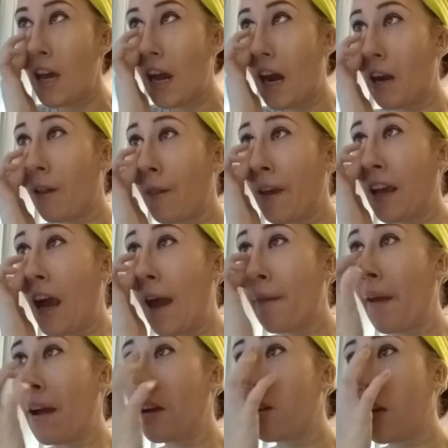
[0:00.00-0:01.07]
I don't like
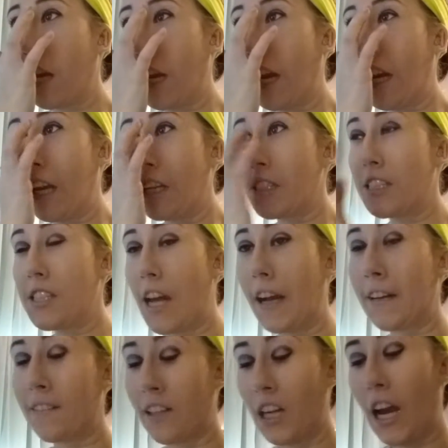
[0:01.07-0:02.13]
eyeliner getting inside
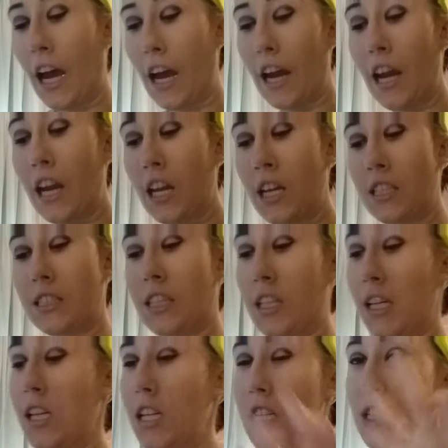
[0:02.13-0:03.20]
of the eye because it
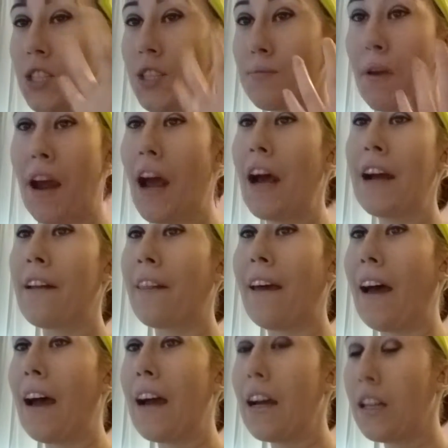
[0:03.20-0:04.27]
hurts my eye a
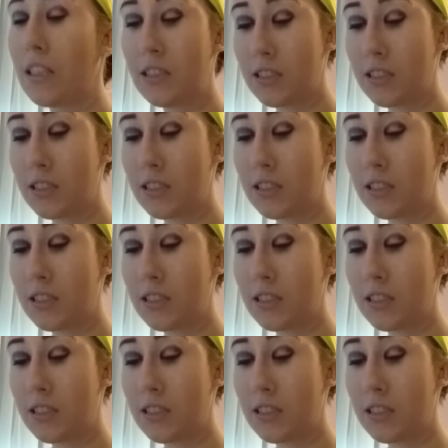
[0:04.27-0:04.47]
lot.